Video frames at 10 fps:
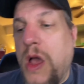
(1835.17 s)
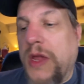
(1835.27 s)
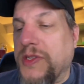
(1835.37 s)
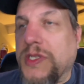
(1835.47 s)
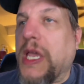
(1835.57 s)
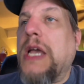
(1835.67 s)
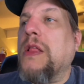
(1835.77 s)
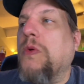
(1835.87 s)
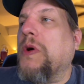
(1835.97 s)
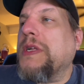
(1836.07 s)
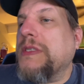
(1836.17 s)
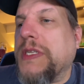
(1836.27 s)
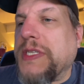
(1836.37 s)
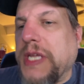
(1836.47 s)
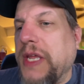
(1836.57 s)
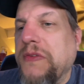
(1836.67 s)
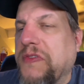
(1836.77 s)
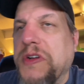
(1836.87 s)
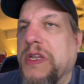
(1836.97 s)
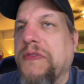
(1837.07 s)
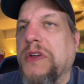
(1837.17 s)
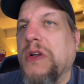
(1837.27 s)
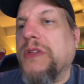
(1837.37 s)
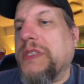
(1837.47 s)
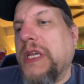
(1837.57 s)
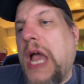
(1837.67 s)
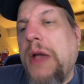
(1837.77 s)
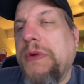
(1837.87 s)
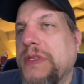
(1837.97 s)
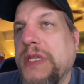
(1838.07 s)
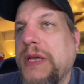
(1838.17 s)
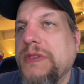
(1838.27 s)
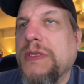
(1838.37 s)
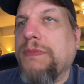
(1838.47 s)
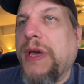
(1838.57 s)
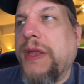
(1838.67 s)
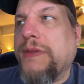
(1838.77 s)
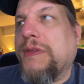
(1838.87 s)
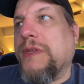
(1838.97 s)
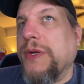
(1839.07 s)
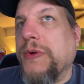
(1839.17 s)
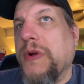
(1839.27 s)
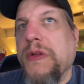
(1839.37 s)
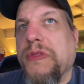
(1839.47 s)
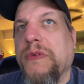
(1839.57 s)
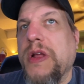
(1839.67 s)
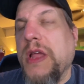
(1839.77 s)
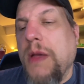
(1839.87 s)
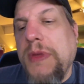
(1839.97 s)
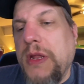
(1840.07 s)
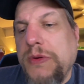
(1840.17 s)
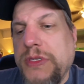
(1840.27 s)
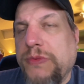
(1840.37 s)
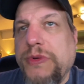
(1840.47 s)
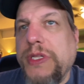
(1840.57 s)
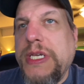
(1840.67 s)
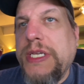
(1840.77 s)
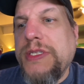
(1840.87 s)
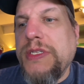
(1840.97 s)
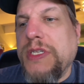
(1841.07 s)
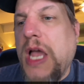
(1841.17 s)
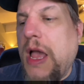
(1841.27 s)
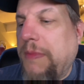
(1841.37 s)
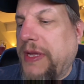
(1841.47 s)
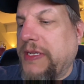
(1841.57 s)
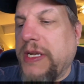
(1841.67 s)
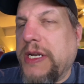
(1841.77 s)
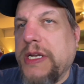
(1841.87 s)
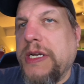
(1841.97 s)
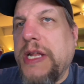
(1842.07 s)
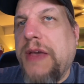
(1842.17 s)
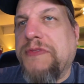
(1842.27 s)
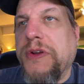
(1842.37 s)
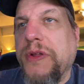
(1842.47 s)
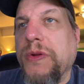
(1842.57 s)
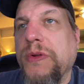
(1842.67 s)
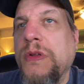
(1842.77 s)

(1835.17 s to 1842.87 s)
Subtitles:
On a scale of 1 to 10 for difficulty, I would say it's about a 2 or a 3. I mean, it was a really easy job. I did it in an afternoon.